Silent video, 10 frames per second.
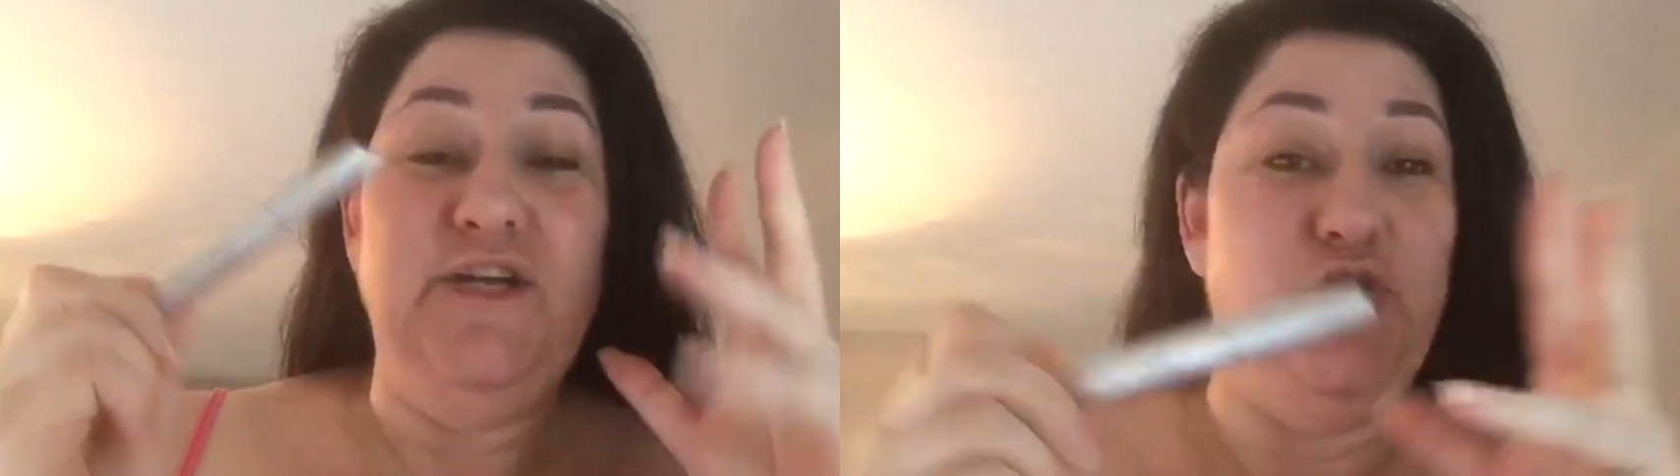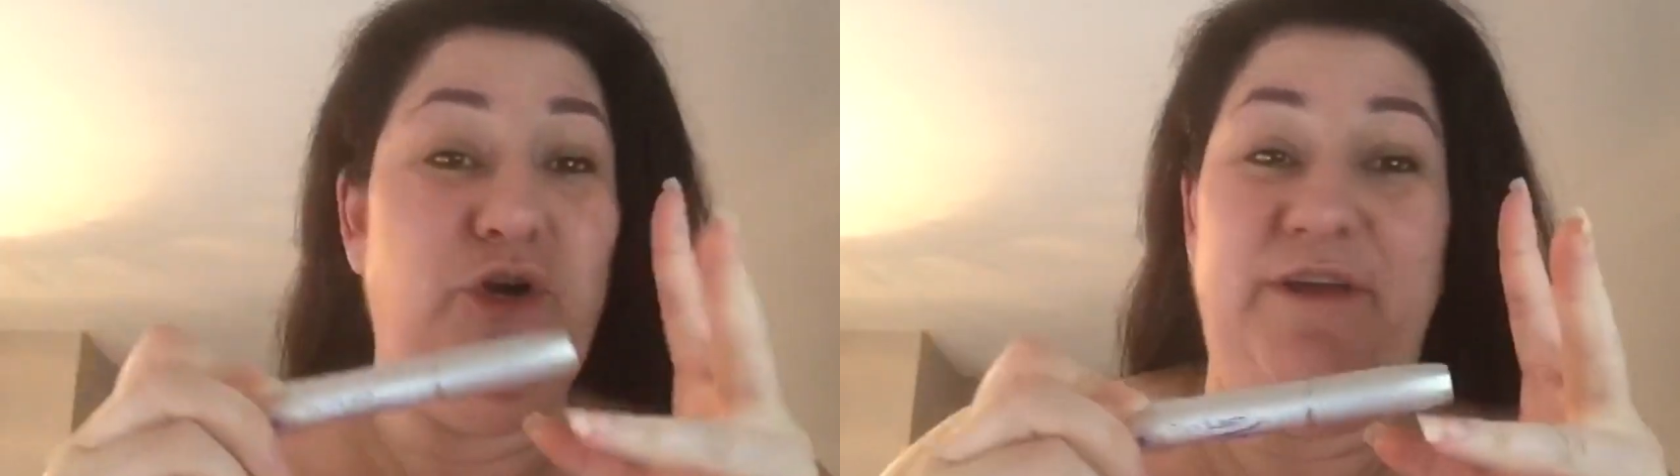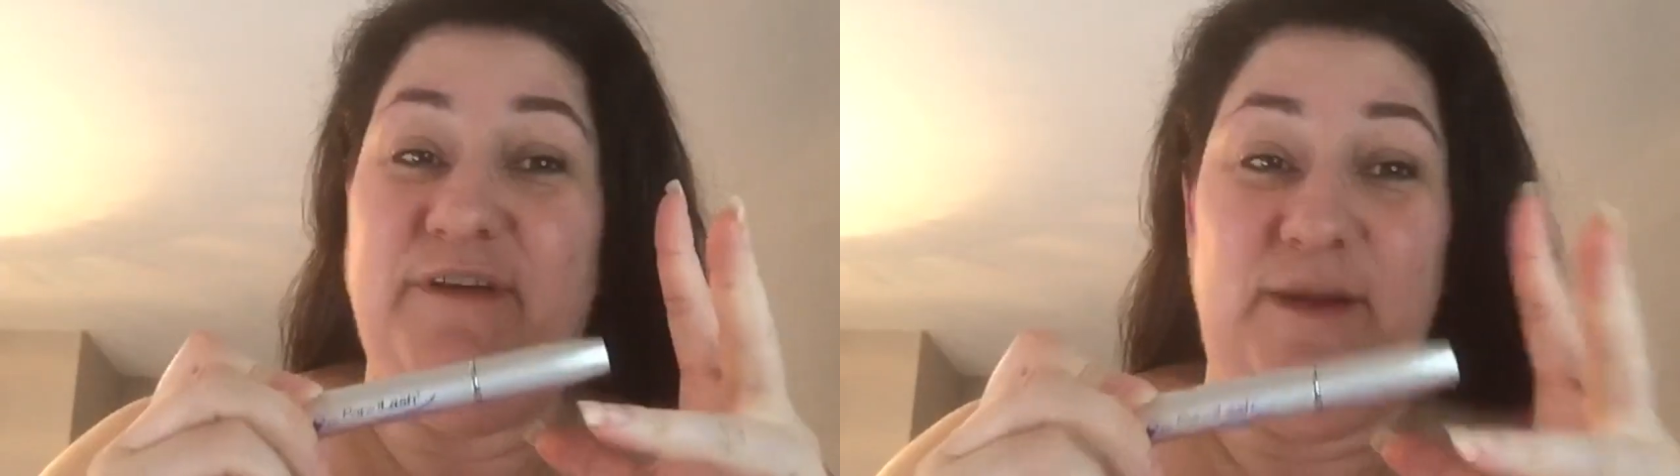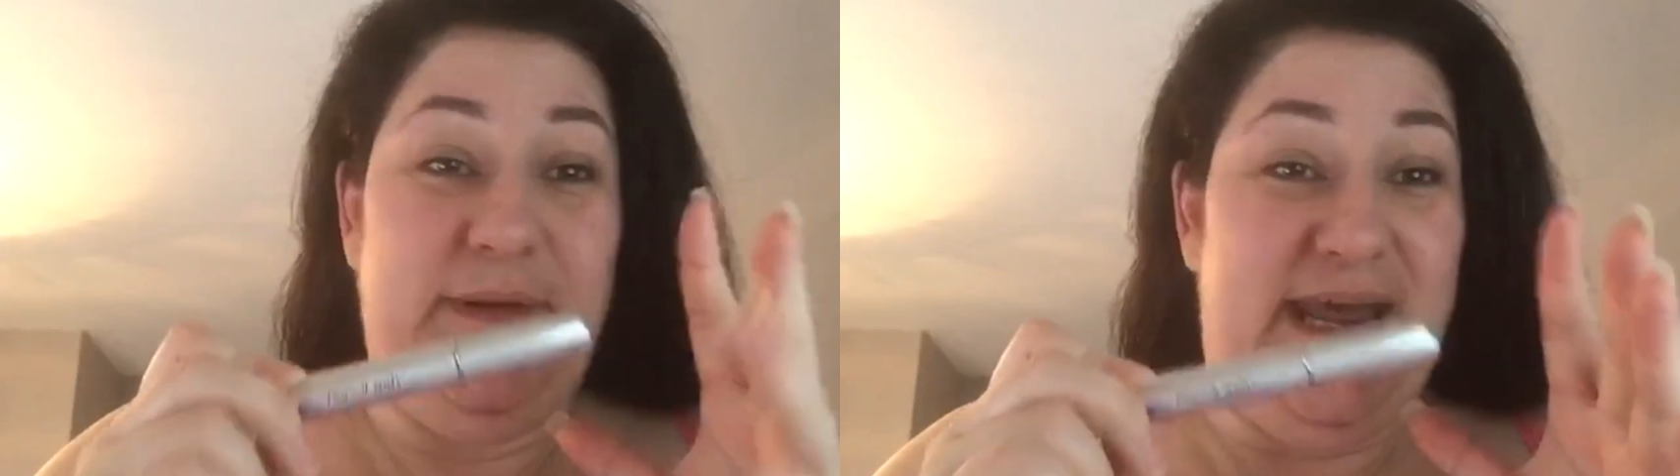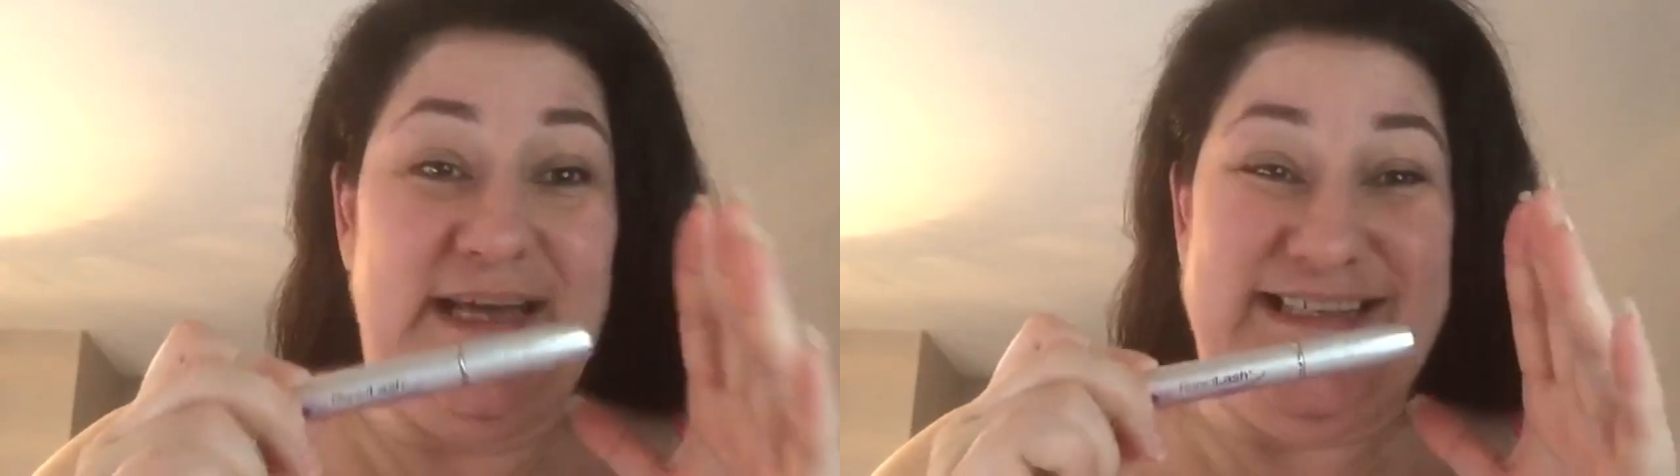don't know if
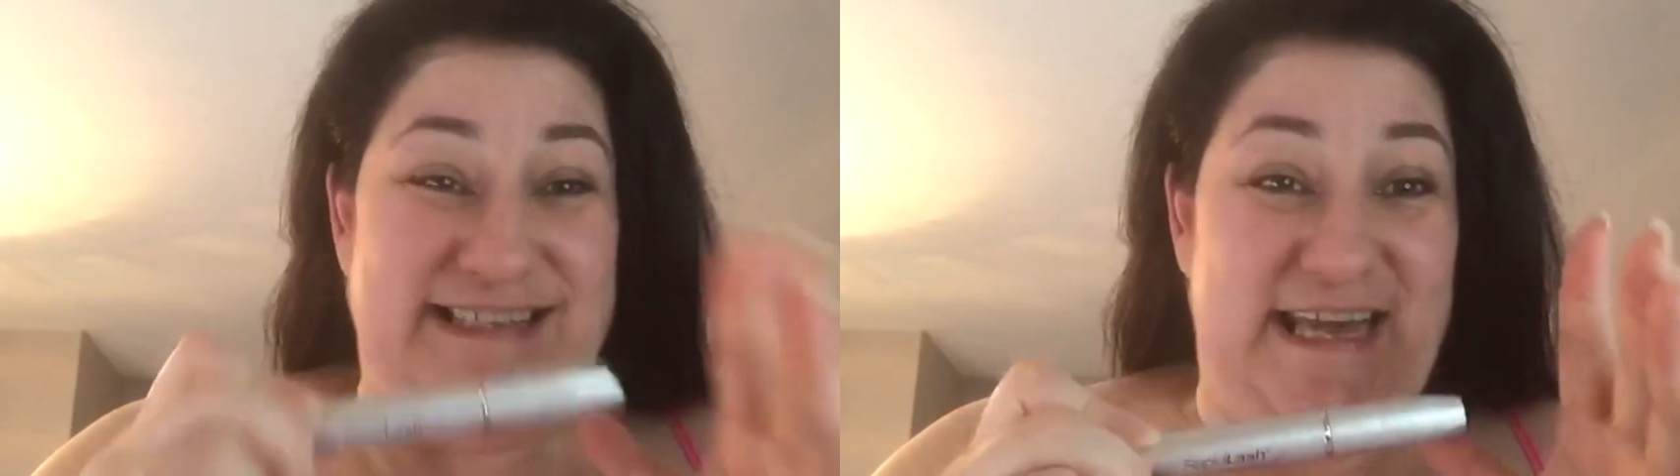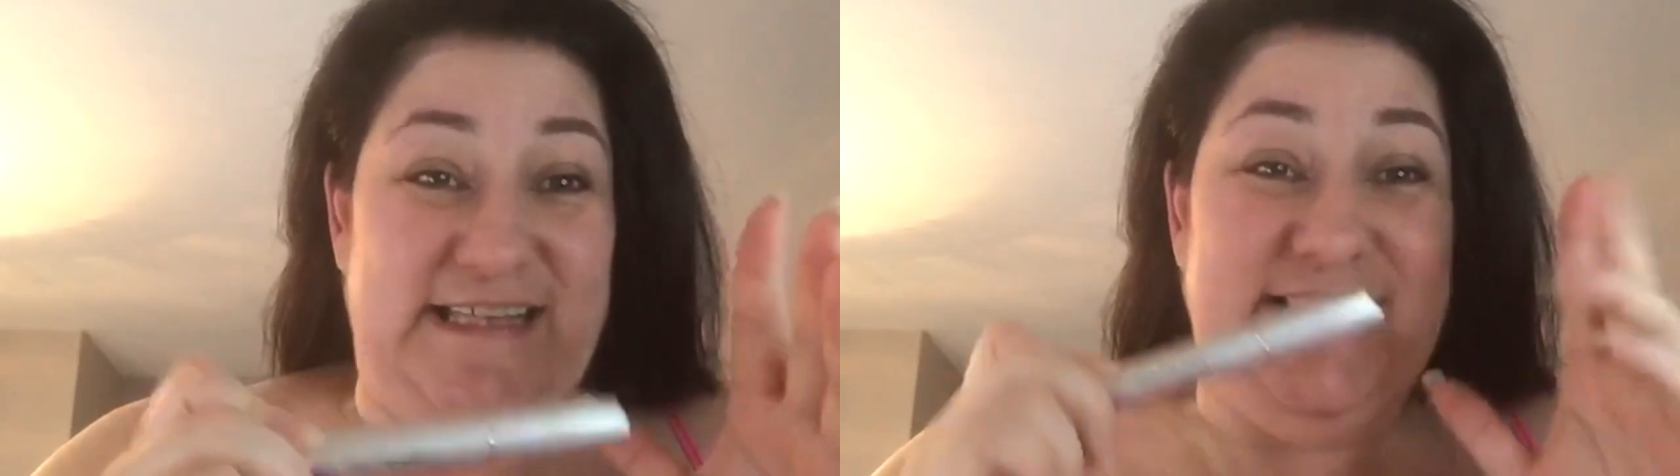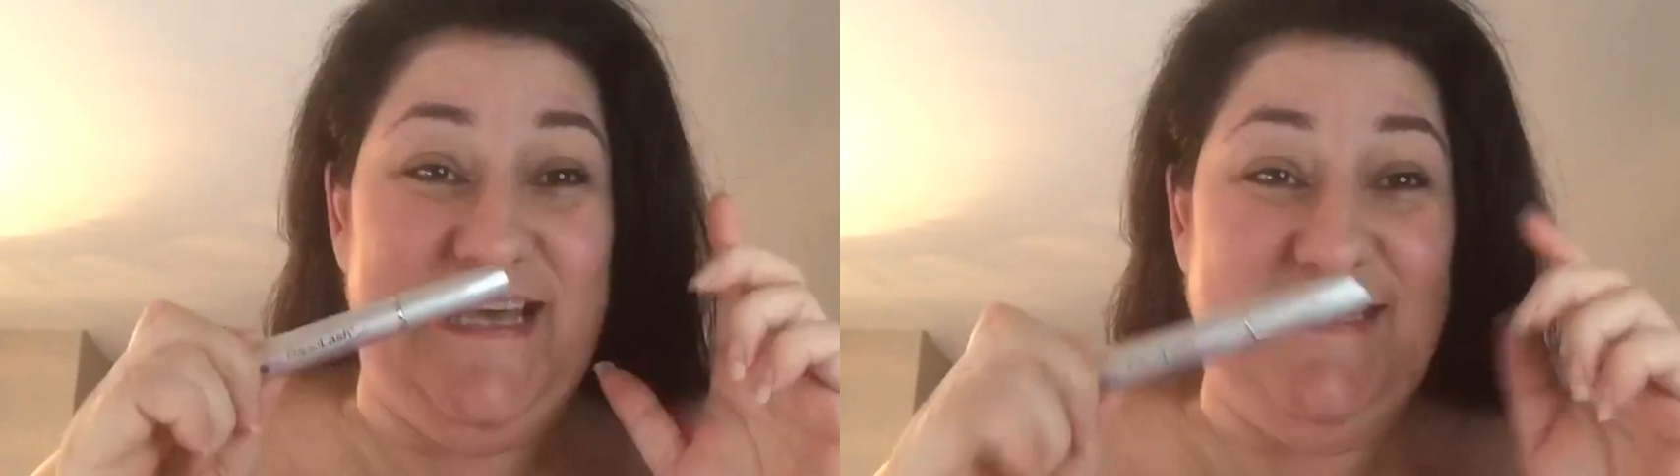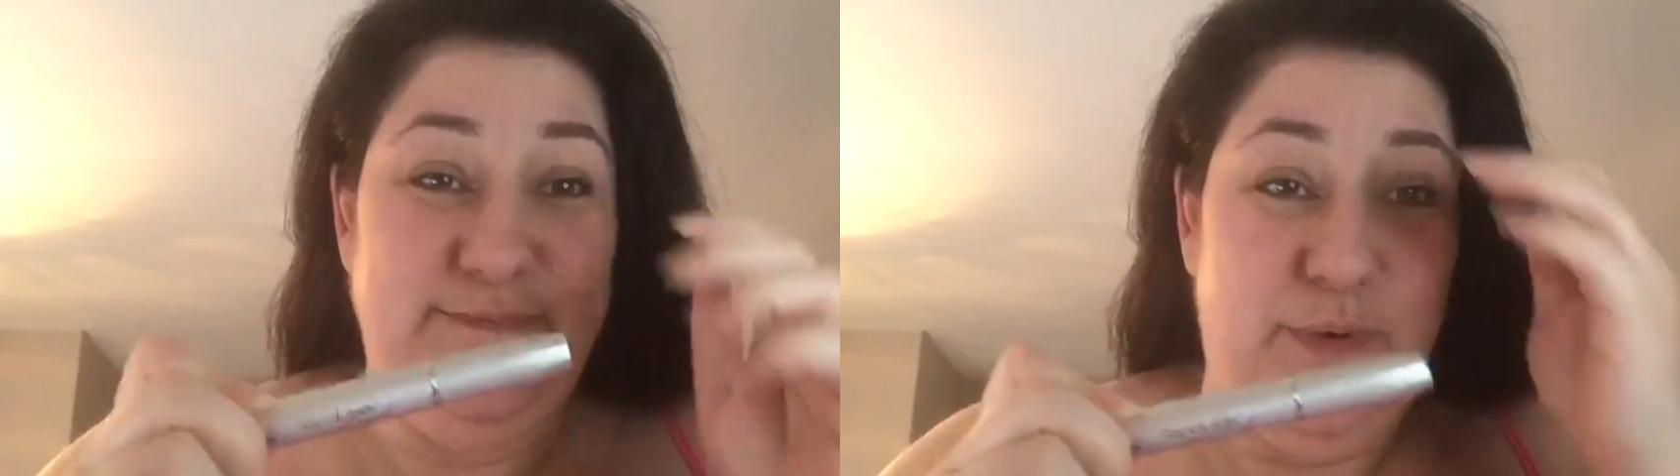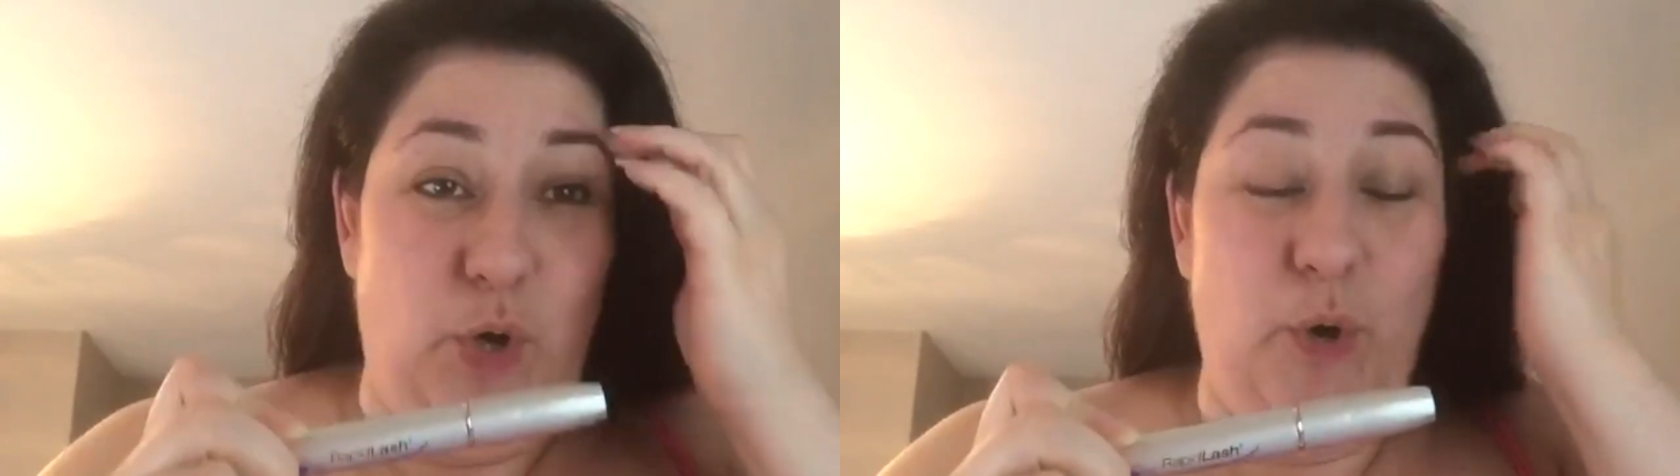anybody else needs this
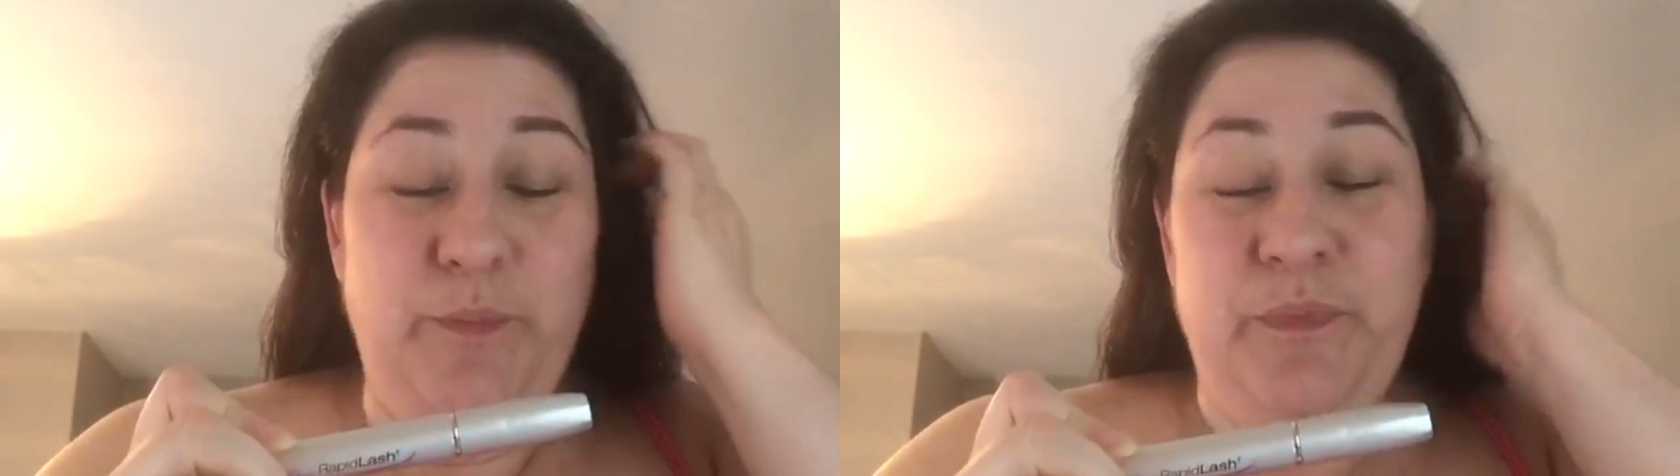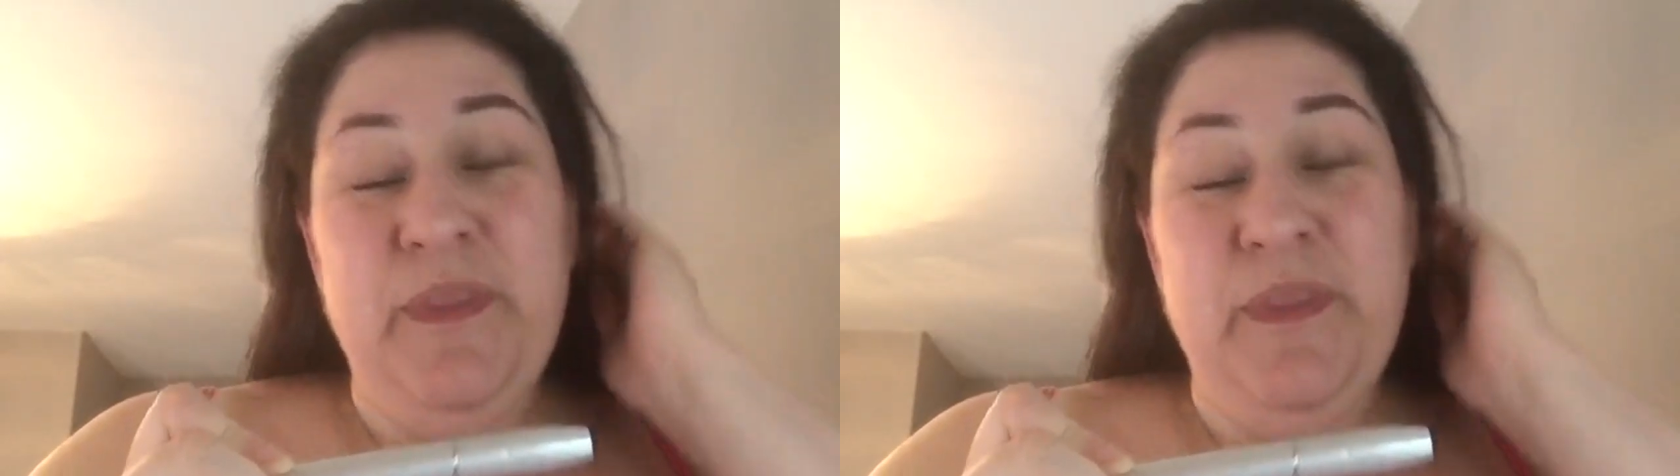but